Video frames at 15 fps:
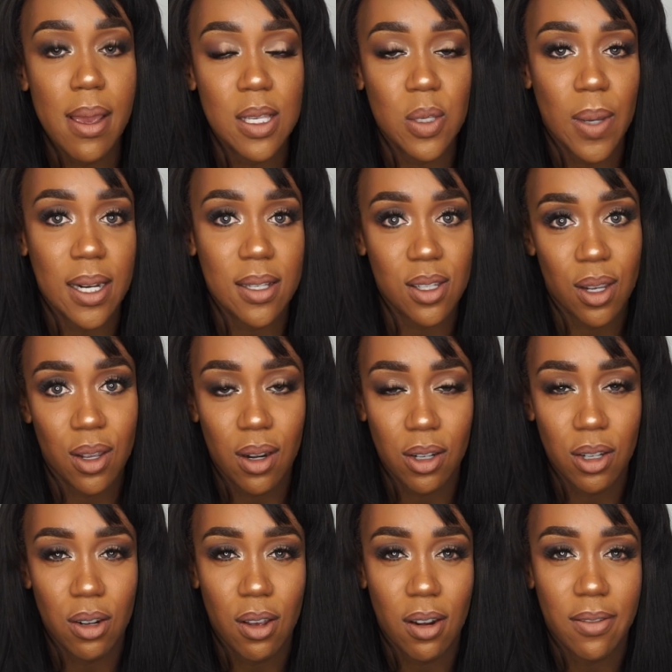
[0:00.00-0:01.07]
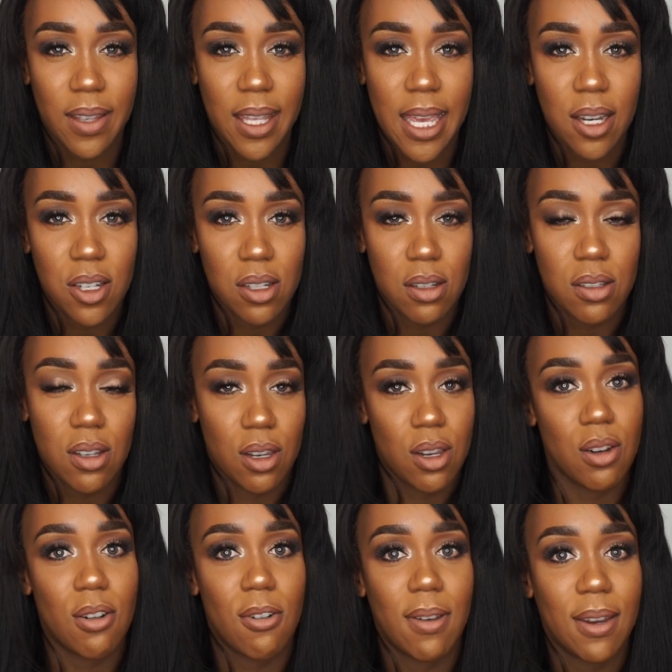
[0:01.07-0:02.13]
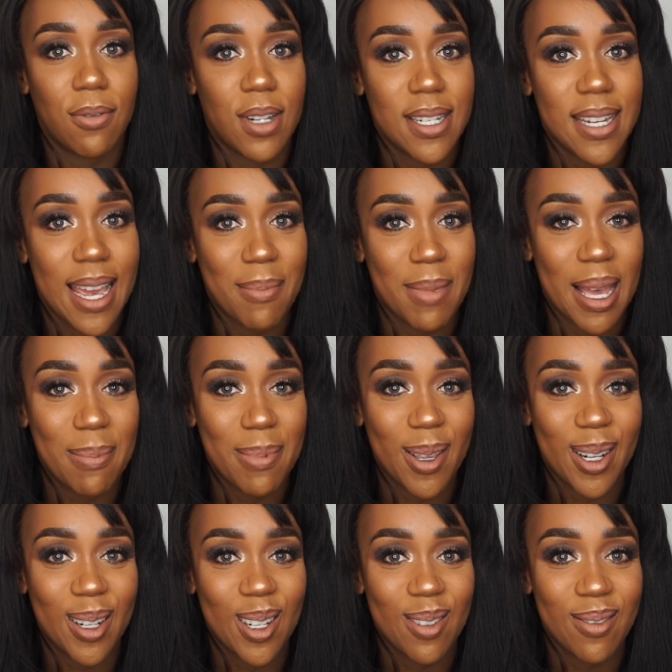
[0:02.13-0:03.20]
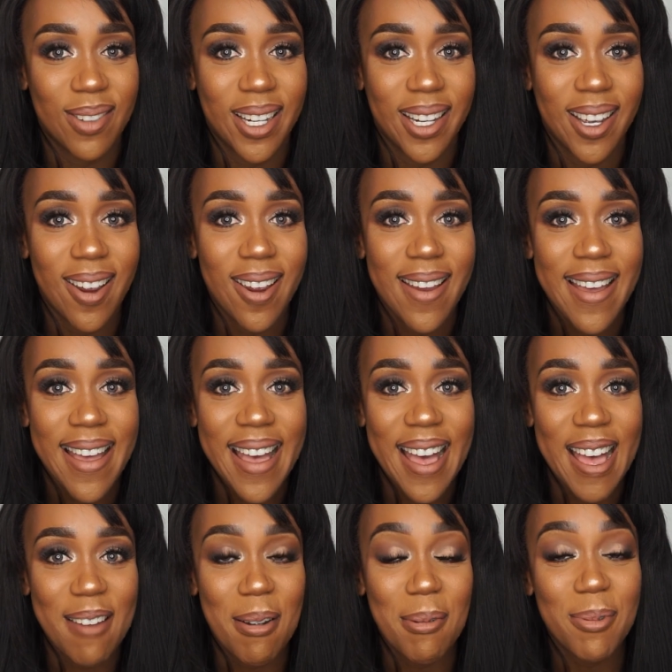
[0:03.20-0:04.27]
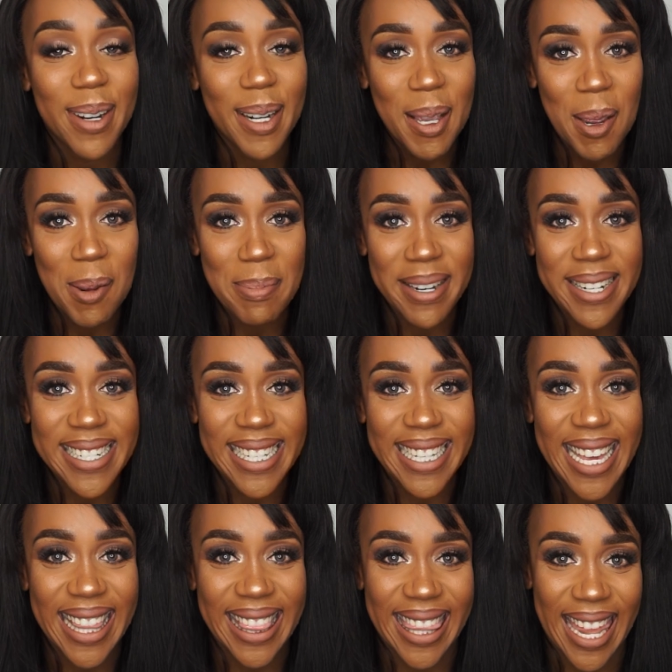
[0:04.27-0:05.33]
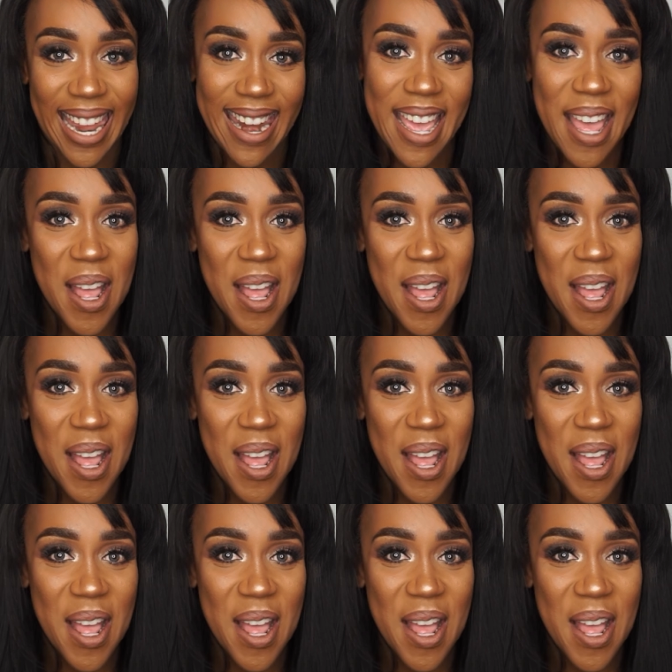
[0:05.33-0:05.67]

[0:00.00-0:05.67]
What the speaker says: as well as turn on your notifications so you know every time I upload a new video. I'm really hoping to get that